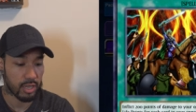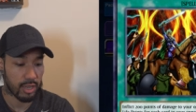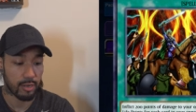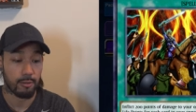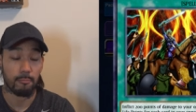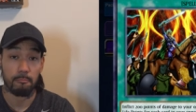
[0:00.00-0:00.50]

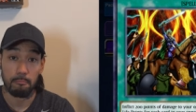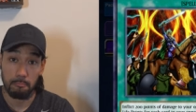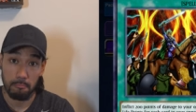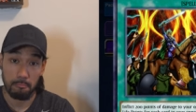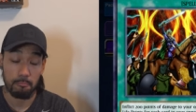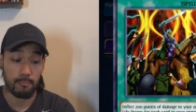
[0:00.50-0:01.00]
hand.
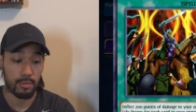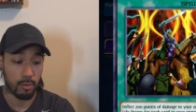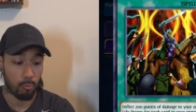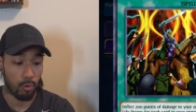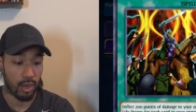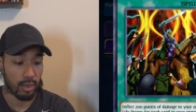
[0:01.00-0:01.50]

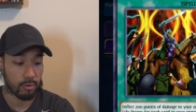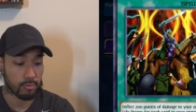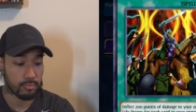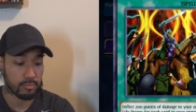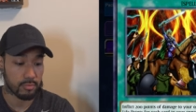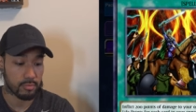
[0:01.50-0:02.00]
Wow.
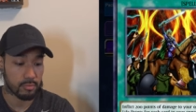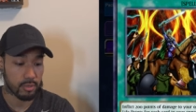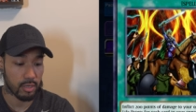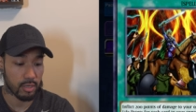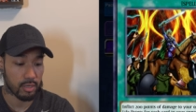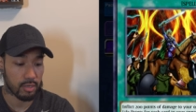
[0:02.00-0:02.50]

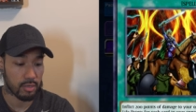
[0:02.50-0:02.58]
Okay.